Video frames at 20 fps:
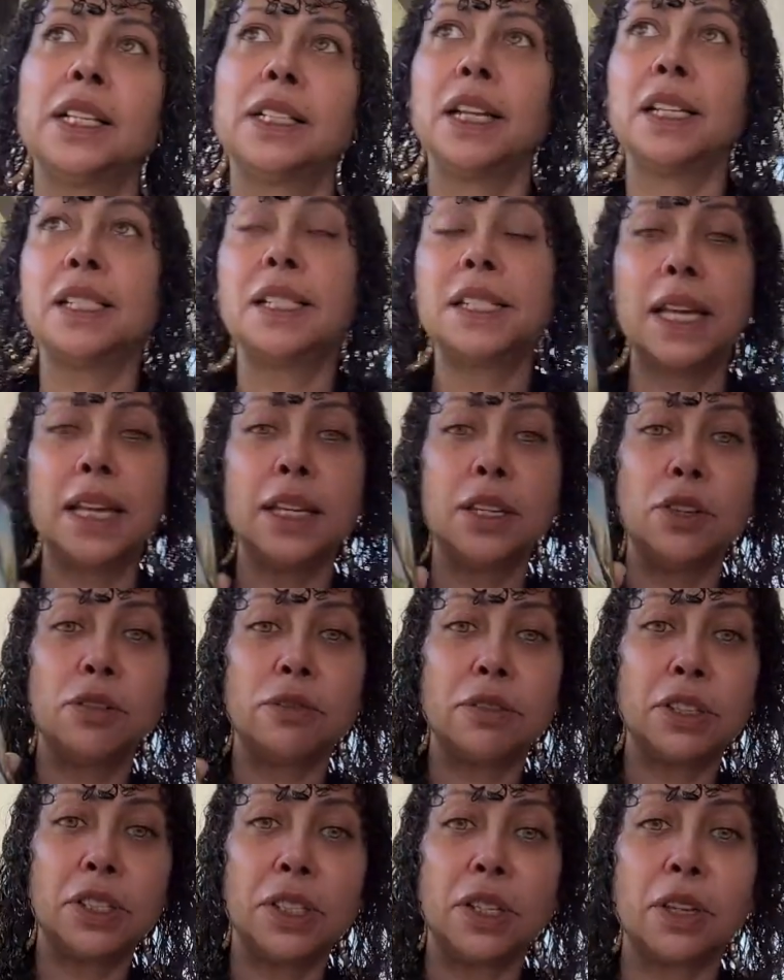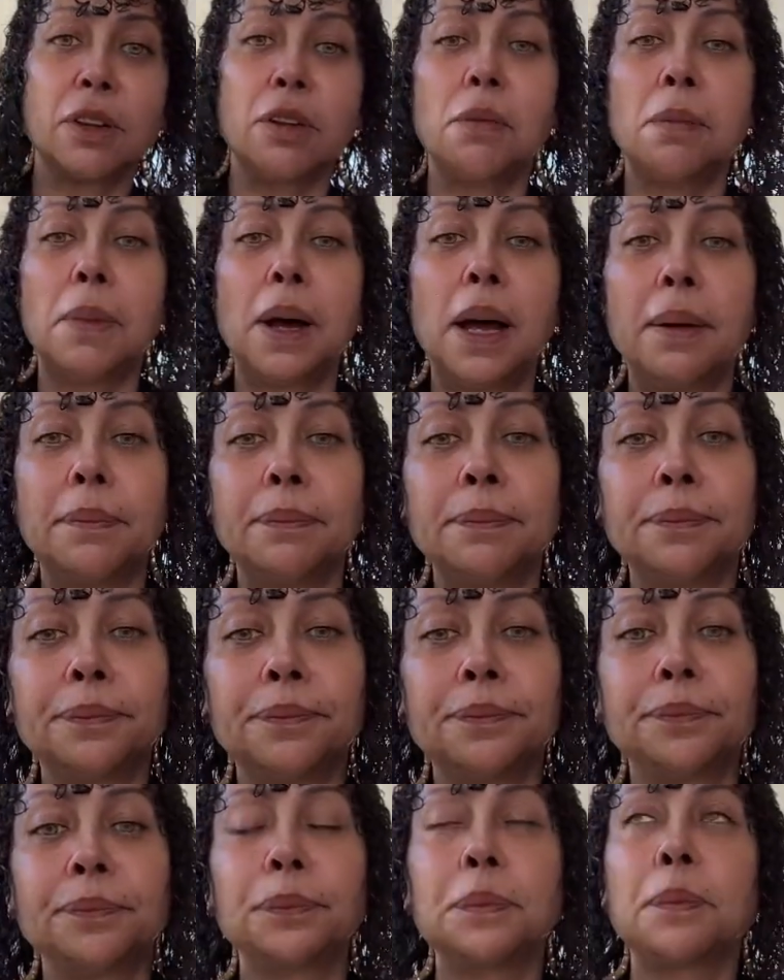Let's say you're a single mom
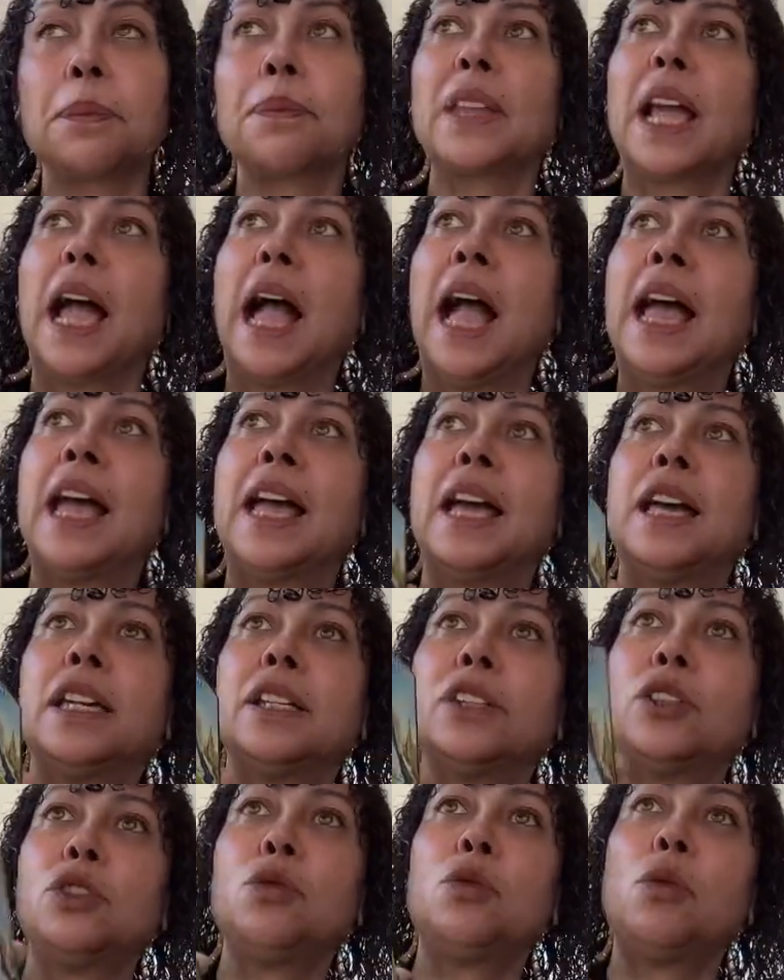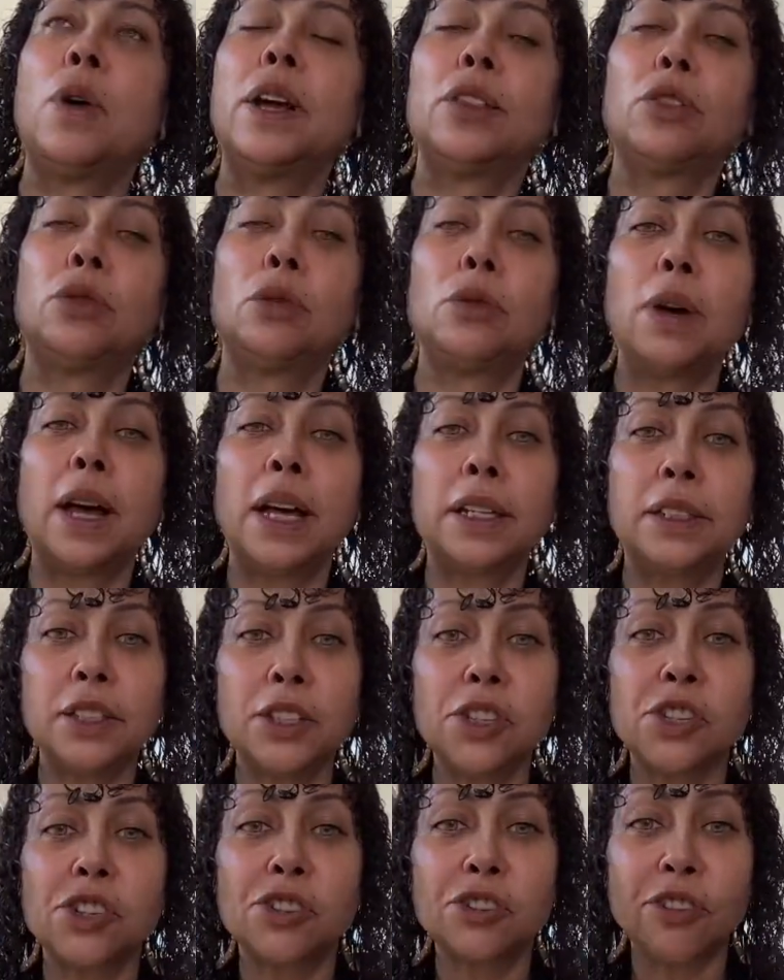and you went through
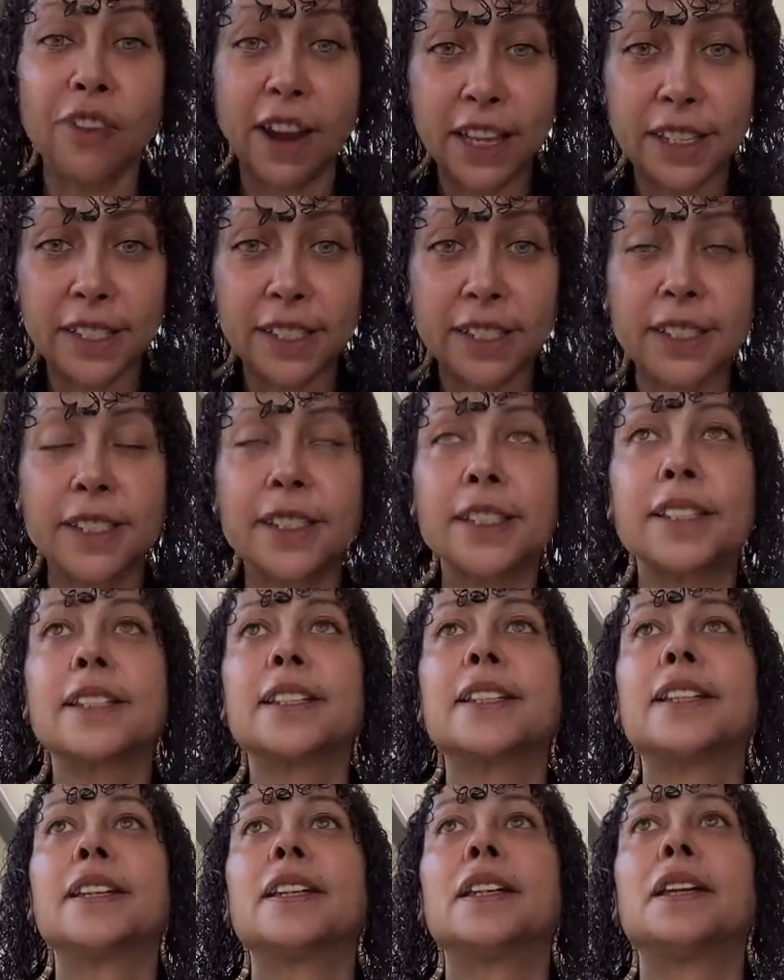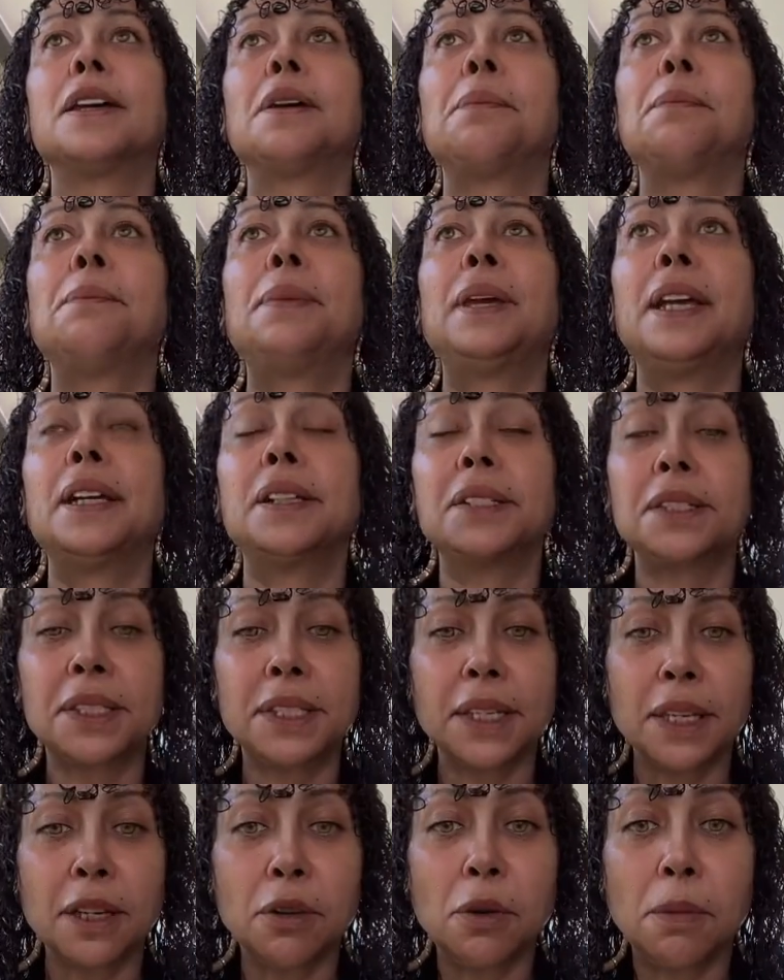hella stress being a
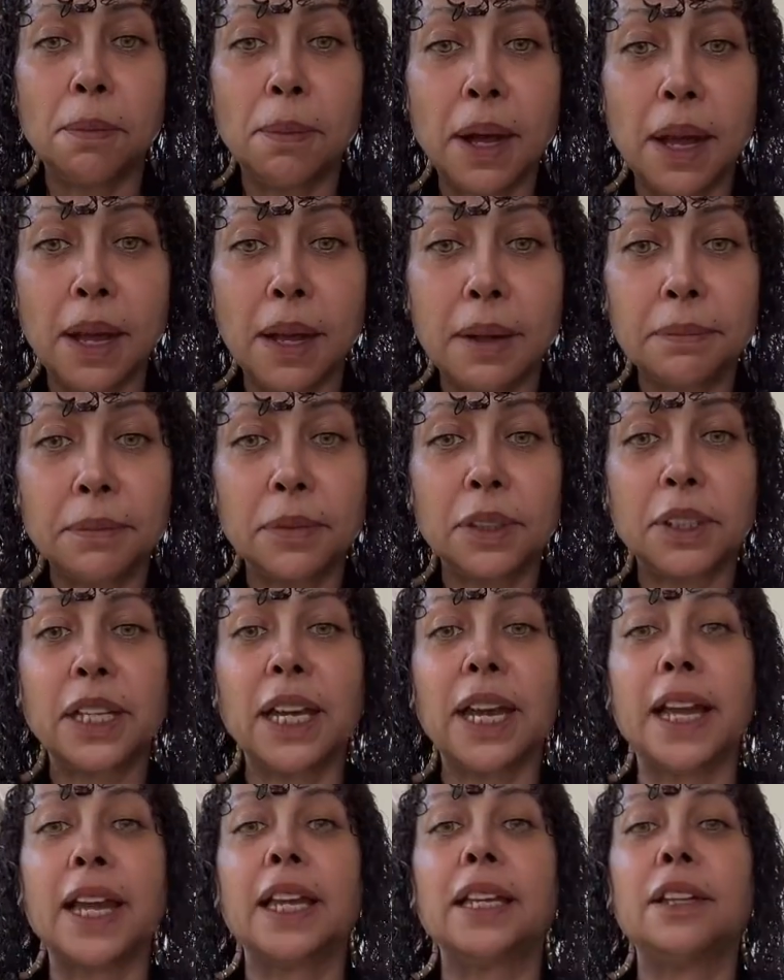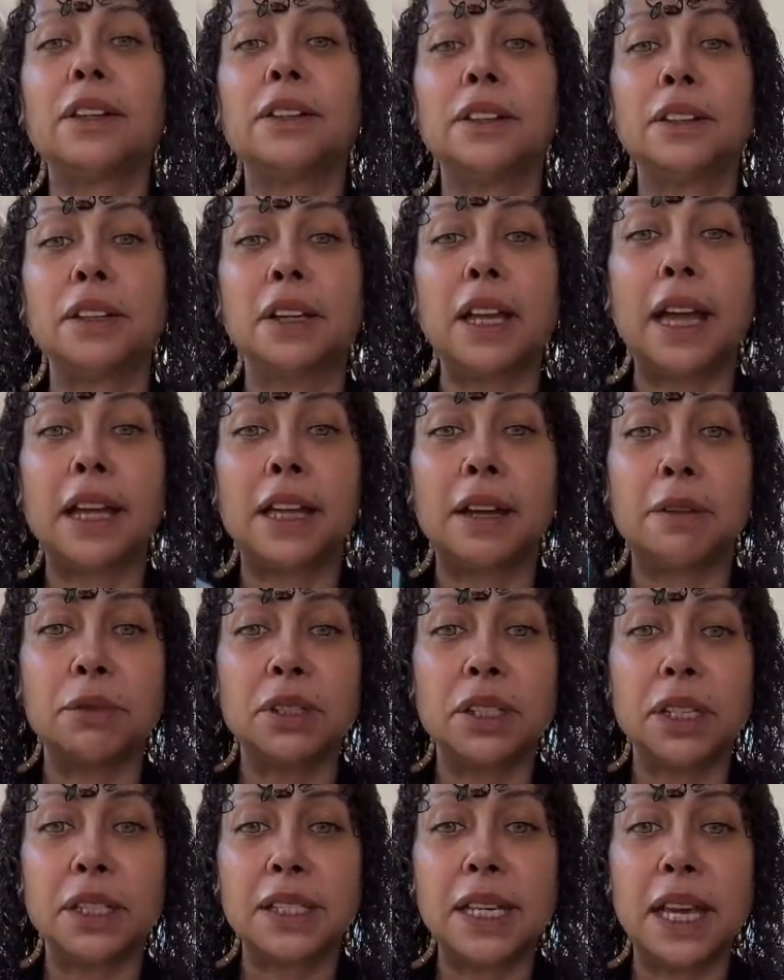single mom, okay? It
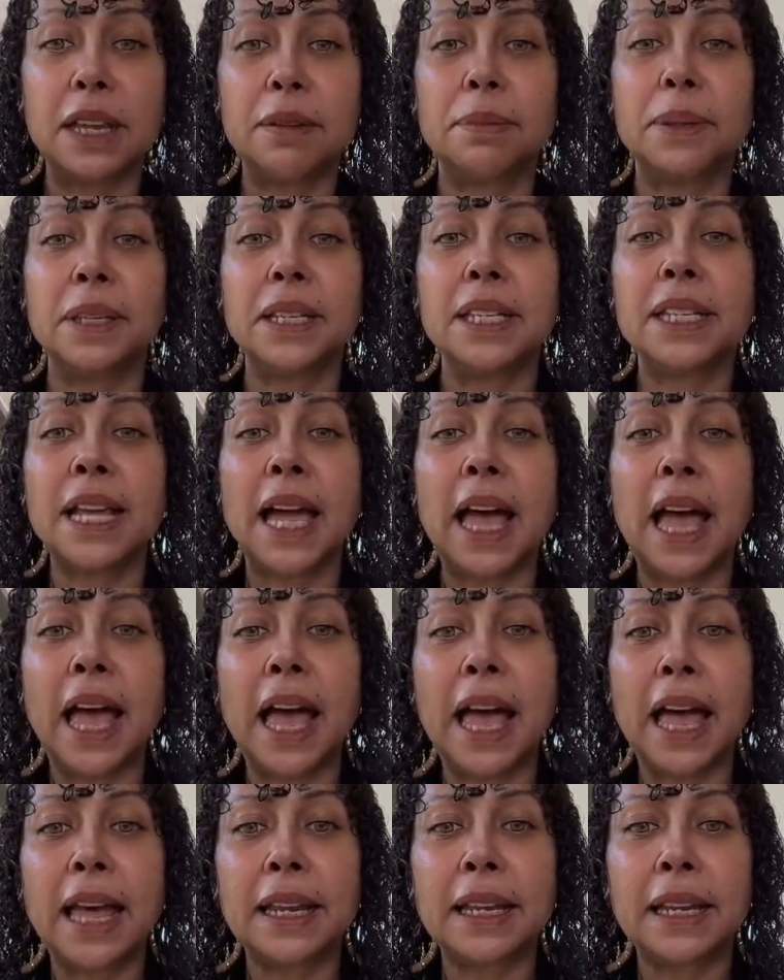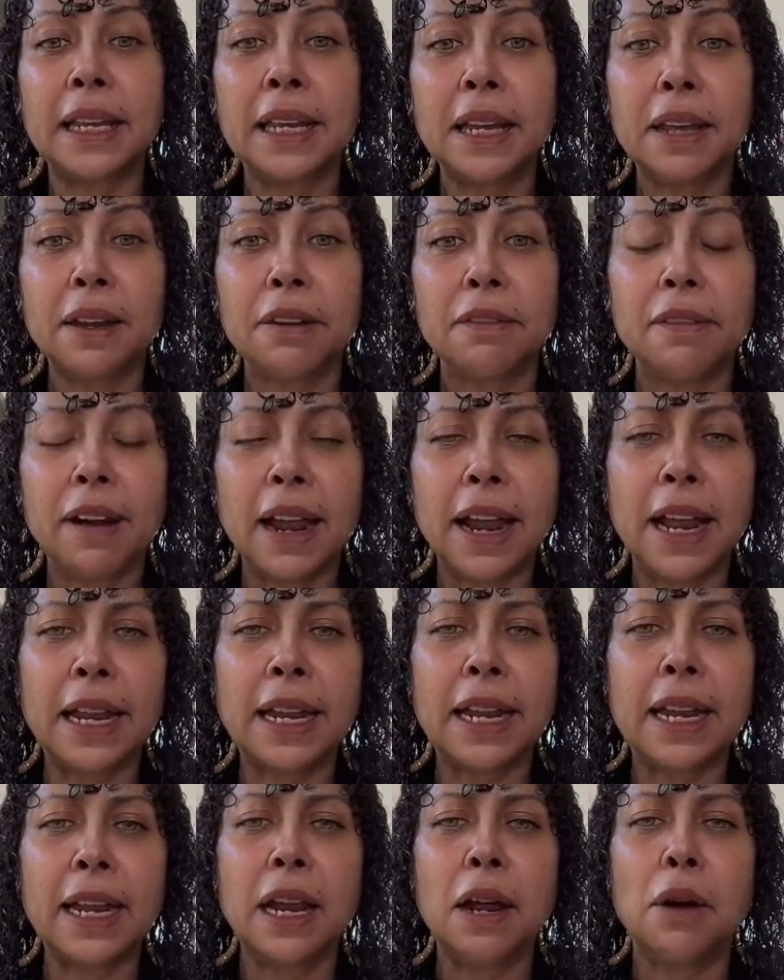was a deadbeat dad,
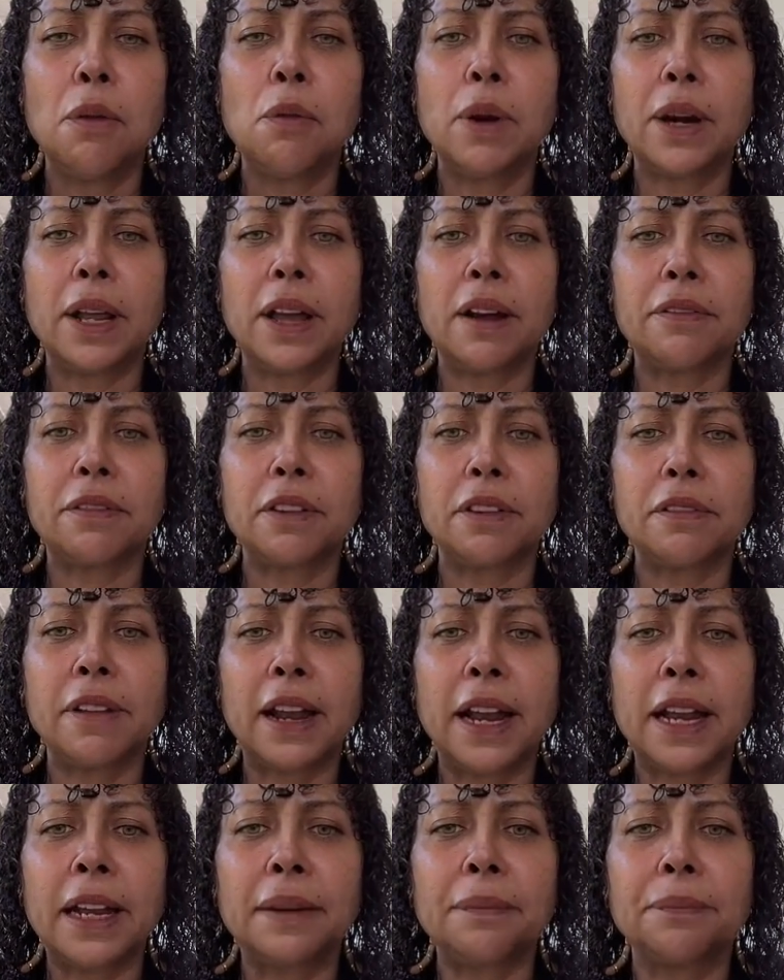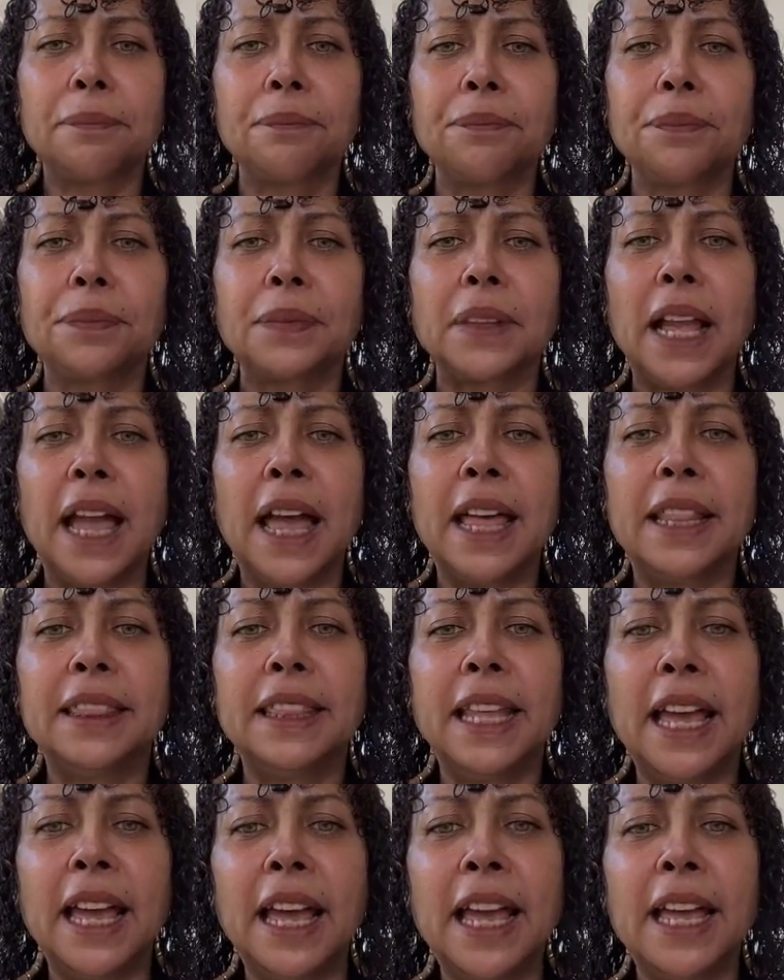right? Whatever, right?
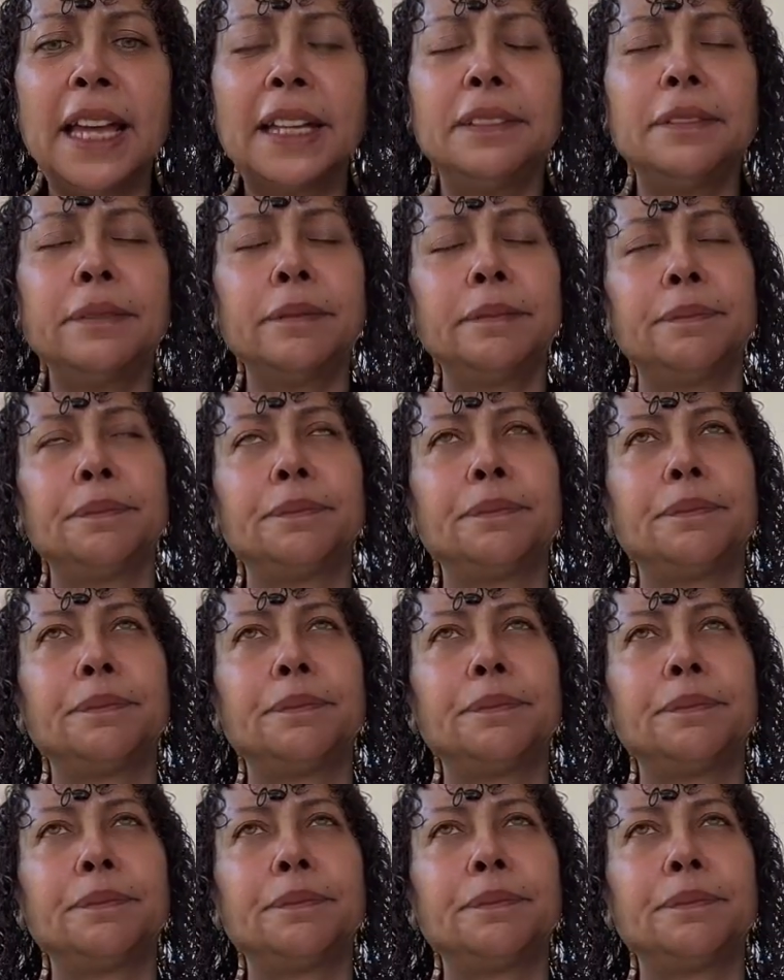And then